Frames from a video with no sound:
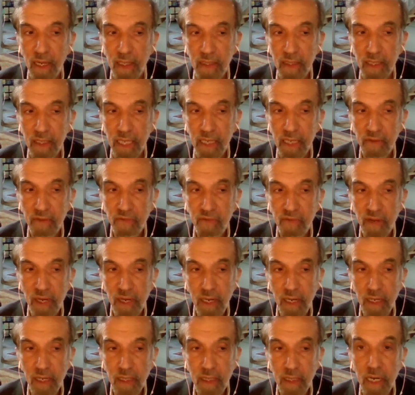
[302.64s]
they
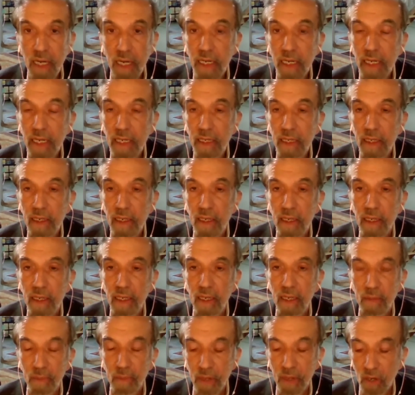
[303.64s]
feel guilty
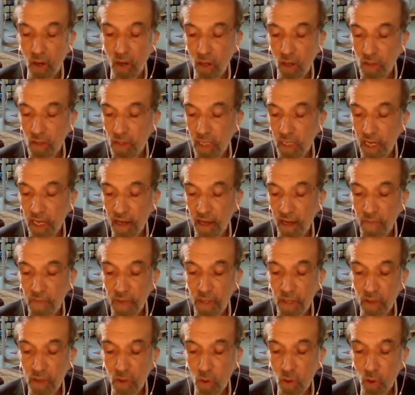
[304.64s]
because they have
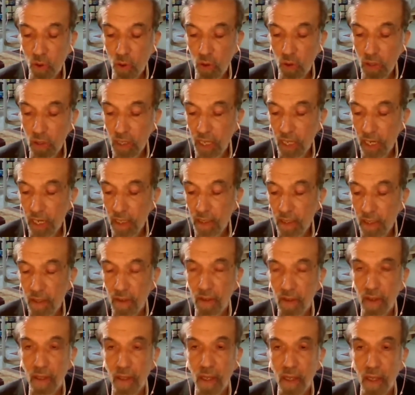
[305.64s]
been told that
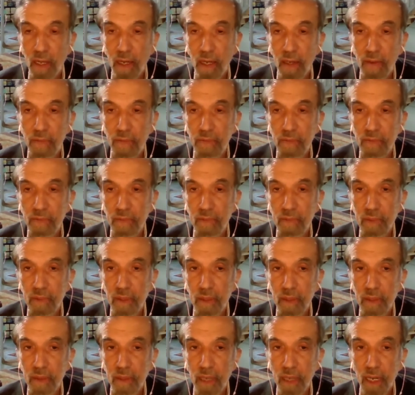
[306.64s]

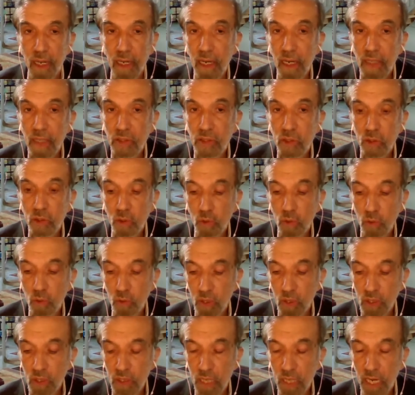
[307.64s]
unless you
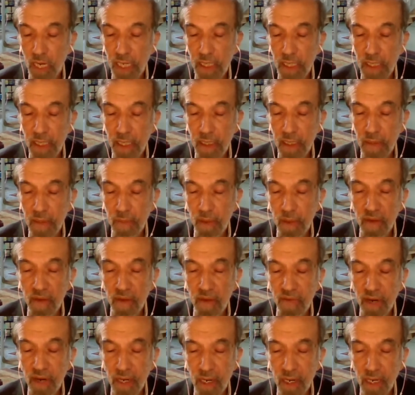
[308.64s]
recite it
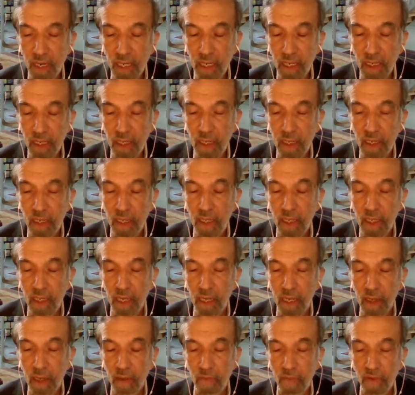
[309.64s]
perfectly
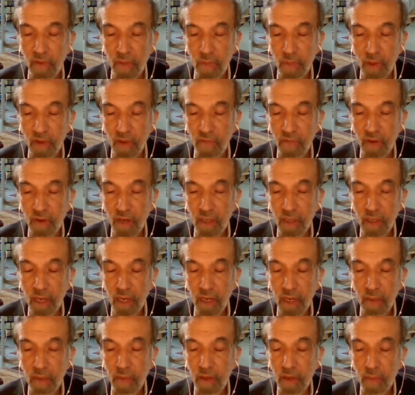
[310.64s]
with perfect
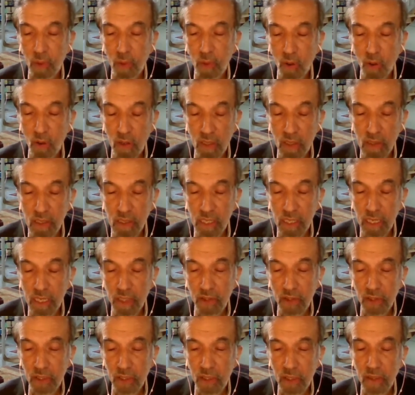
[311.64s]
Arabic
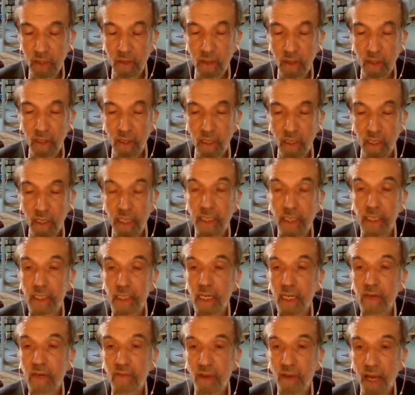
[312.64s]
pronunciation, it is
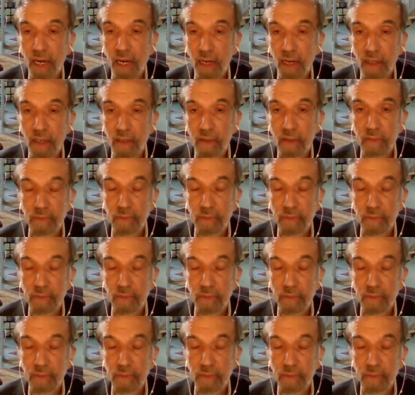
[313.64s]
invalid.